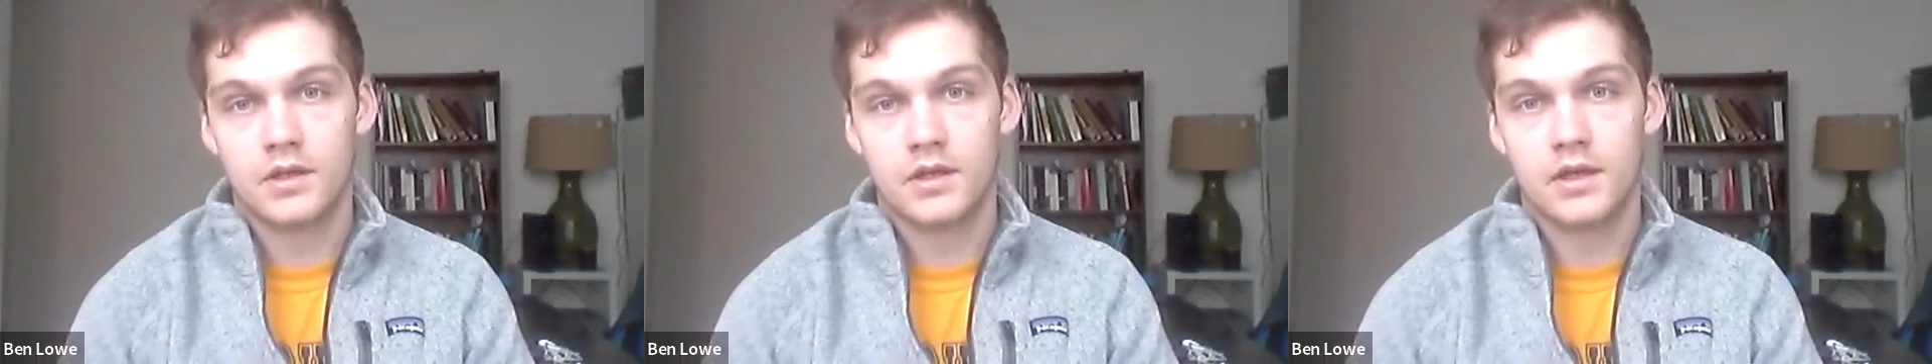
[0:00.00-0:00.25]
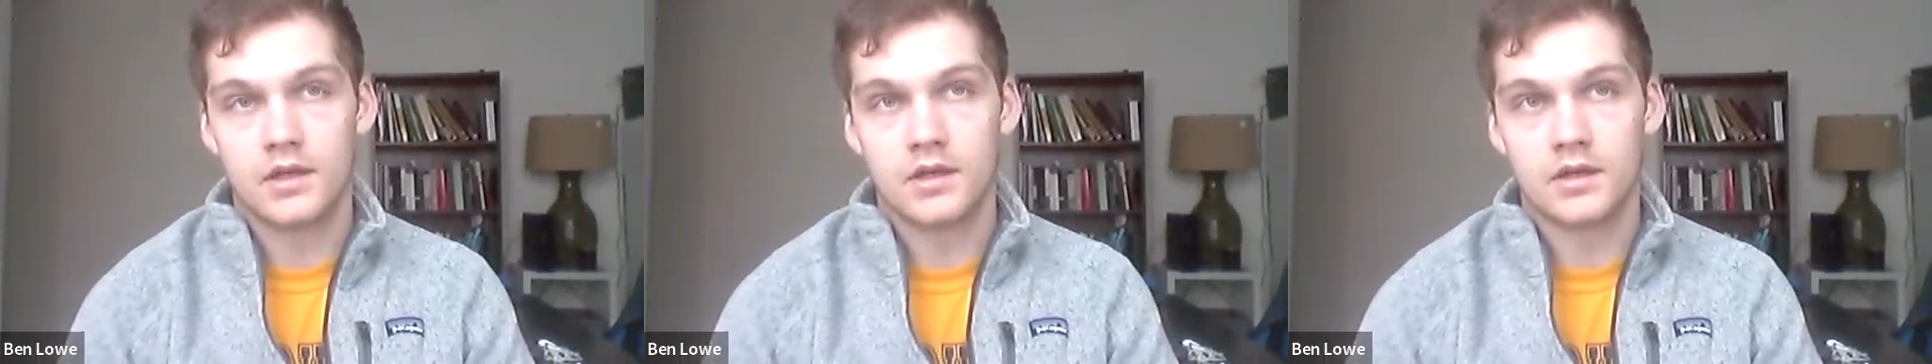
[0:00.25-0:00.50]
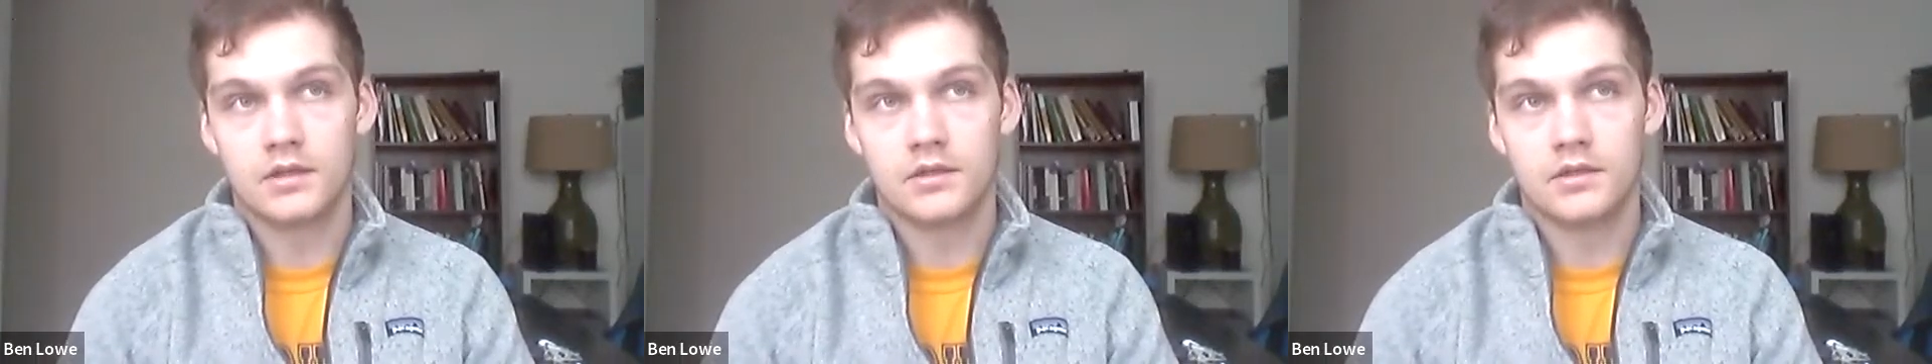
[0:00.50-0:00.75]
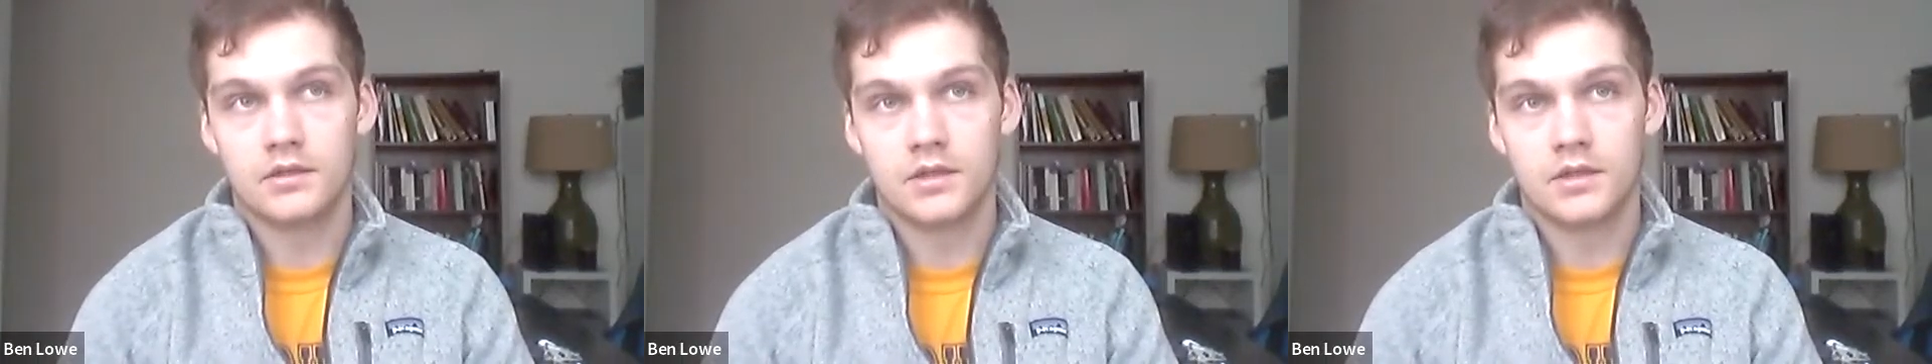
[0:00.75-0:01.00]

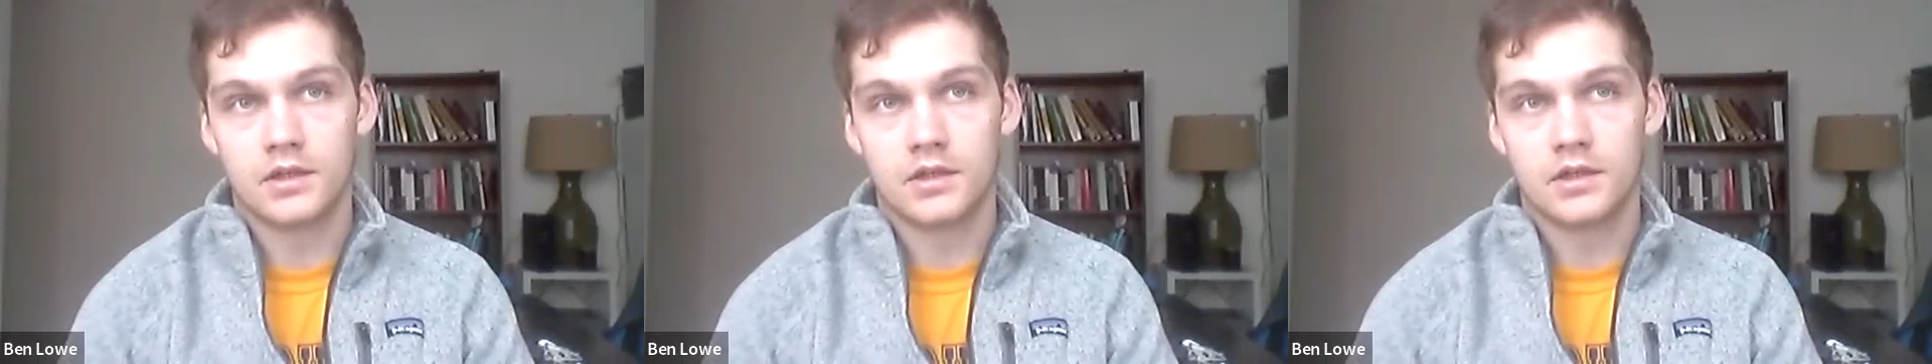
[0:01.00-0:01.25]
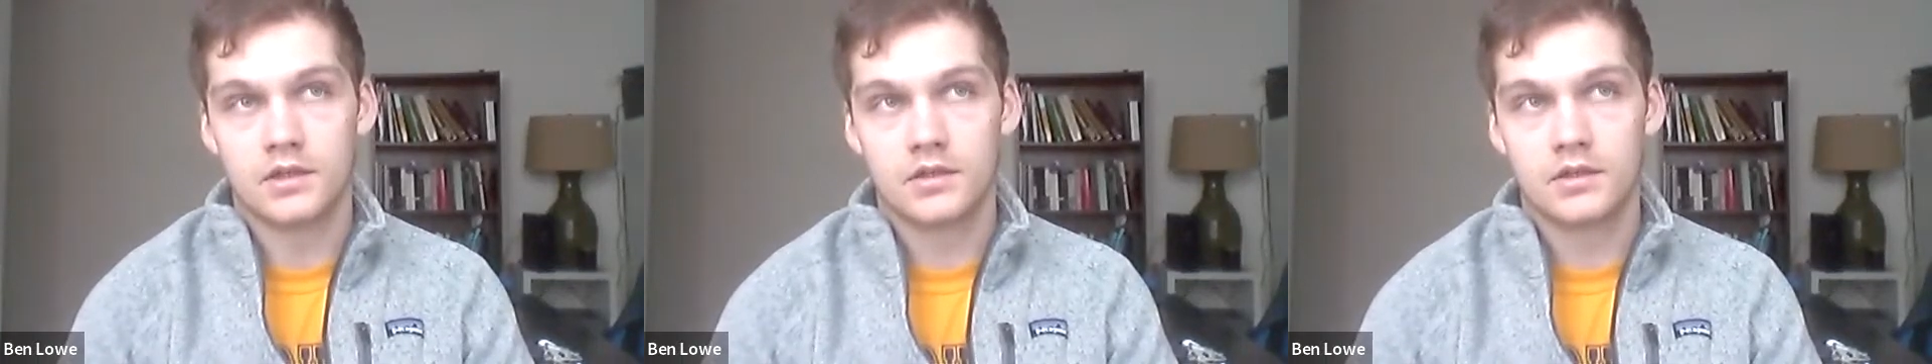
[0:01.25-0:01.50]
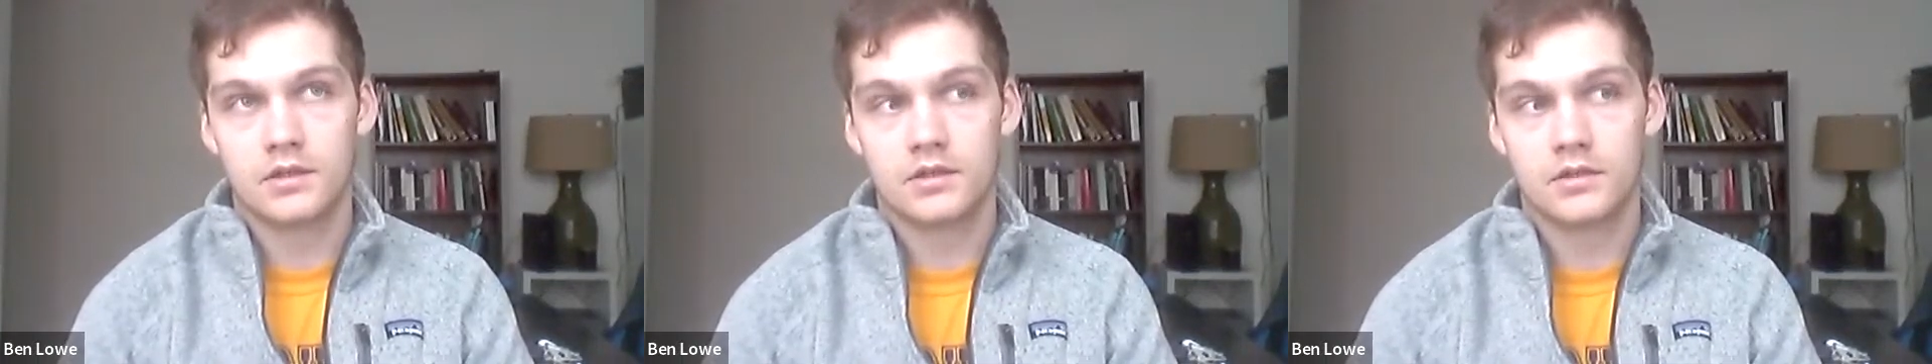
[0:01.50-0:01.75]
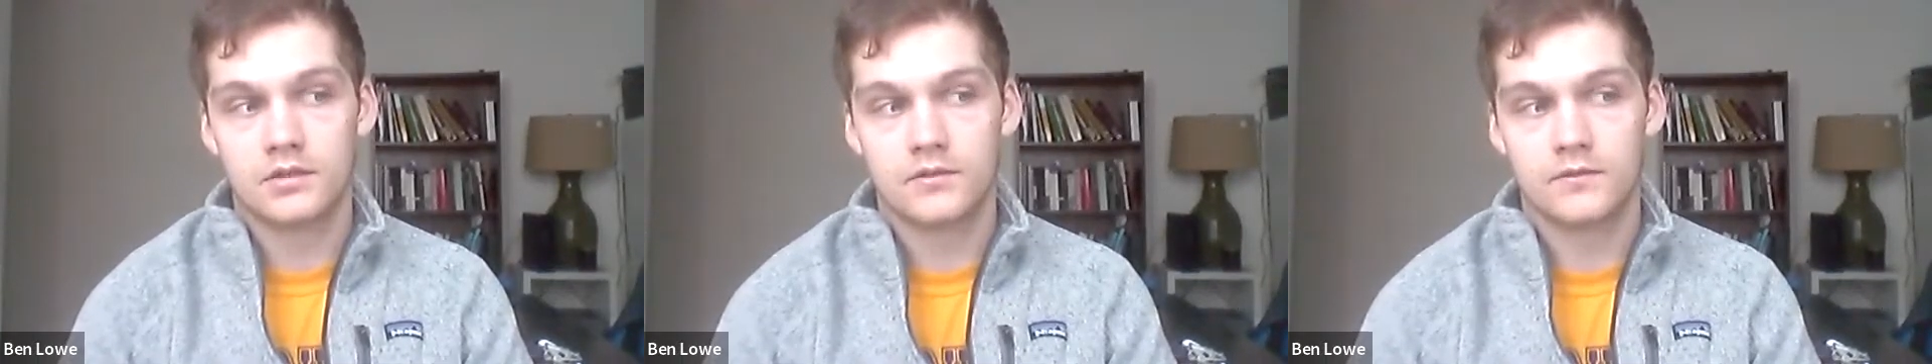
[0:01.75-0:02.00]
and
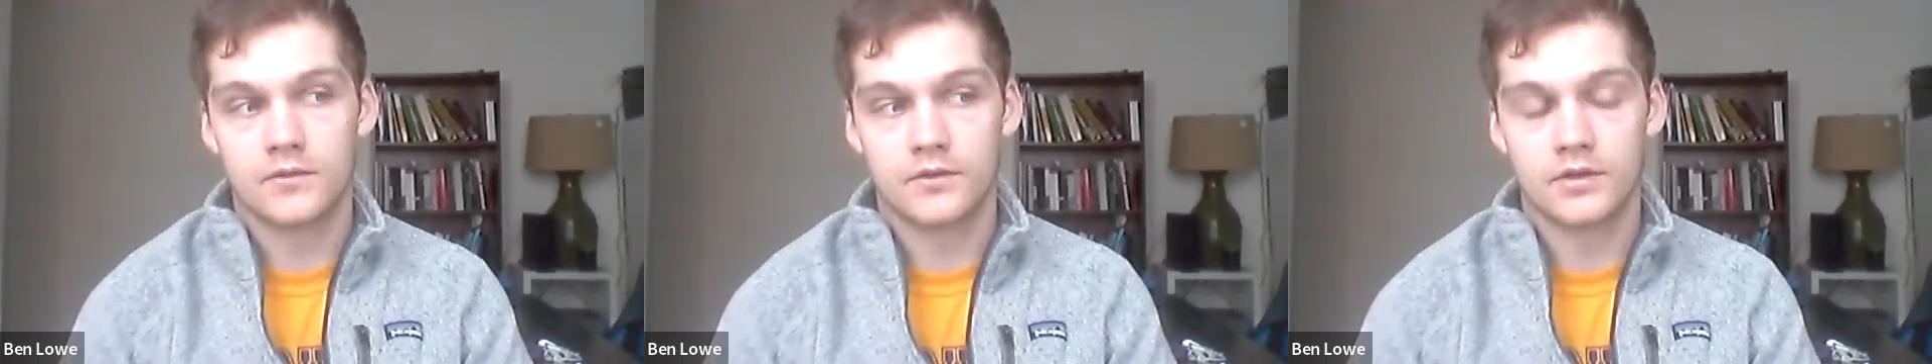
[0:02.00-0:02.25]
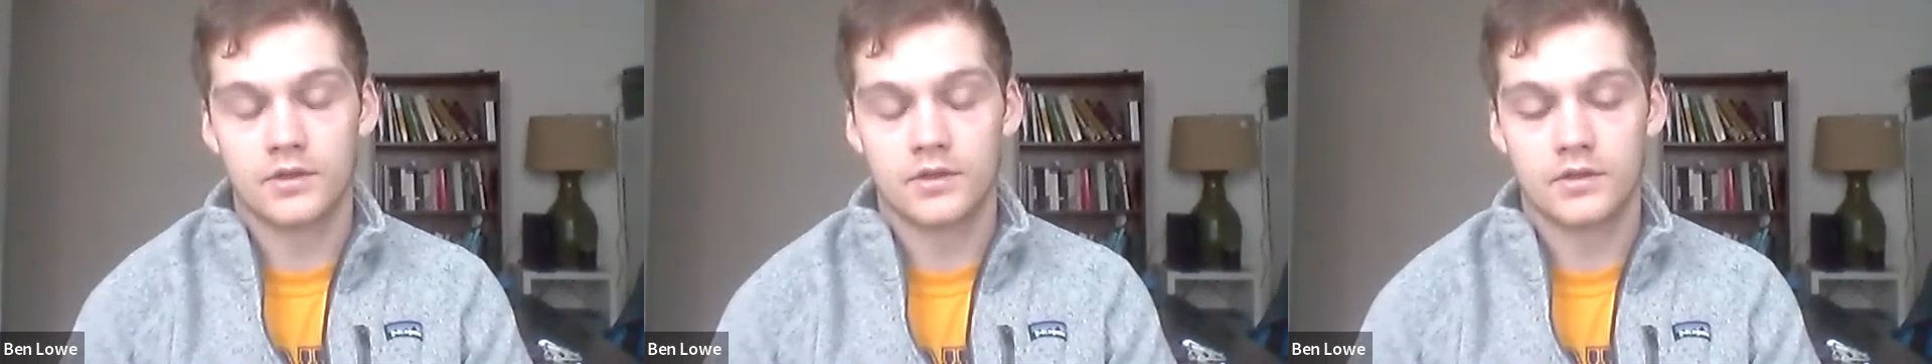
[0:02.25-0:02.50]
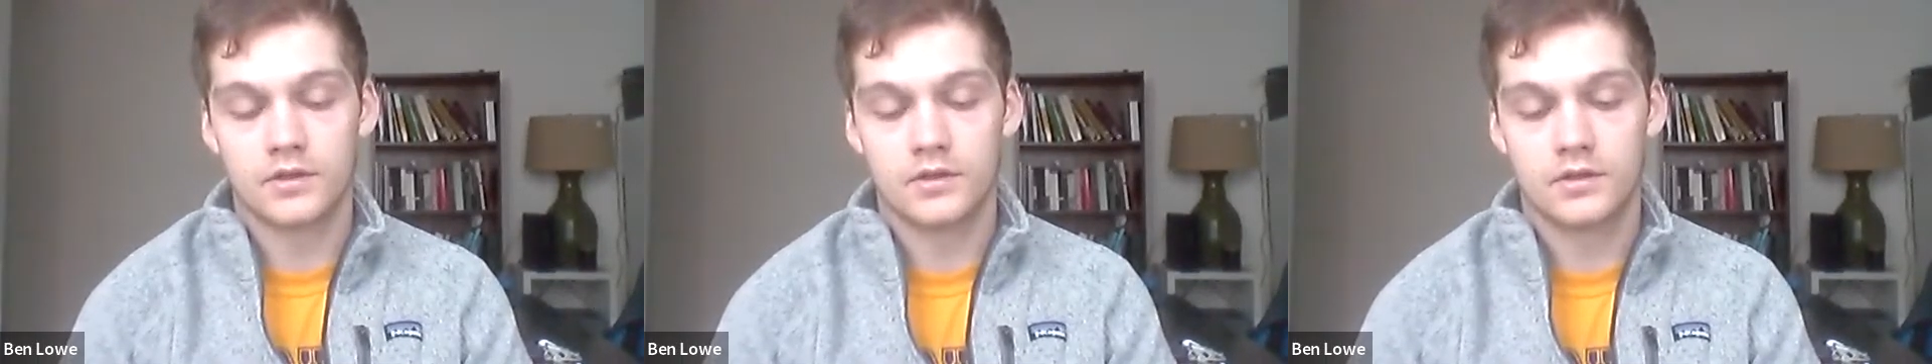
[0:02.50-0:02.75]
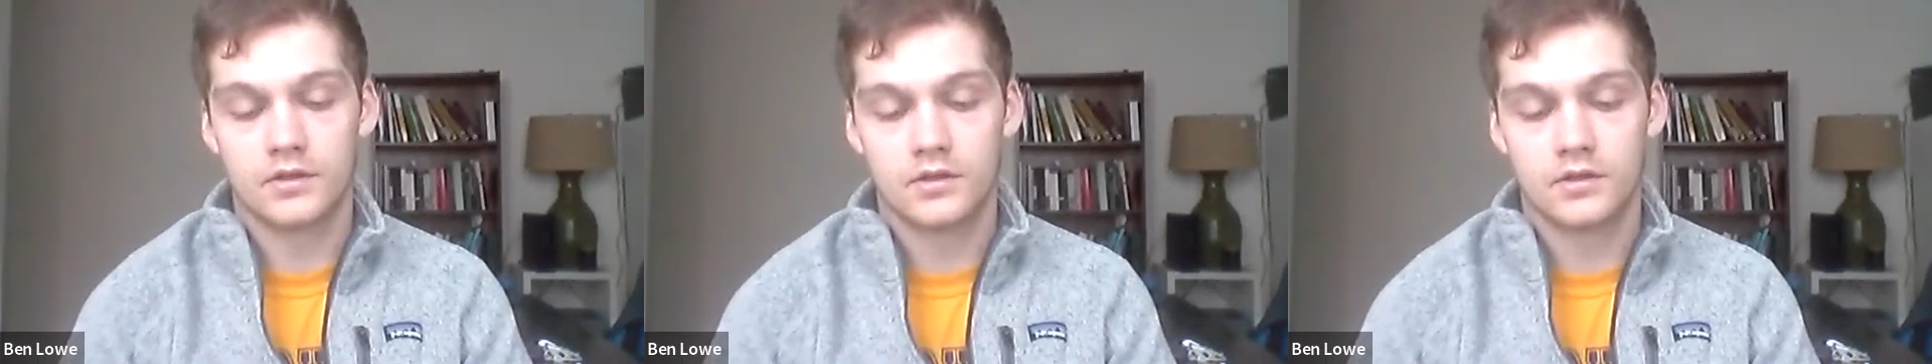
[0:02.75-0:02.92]
for the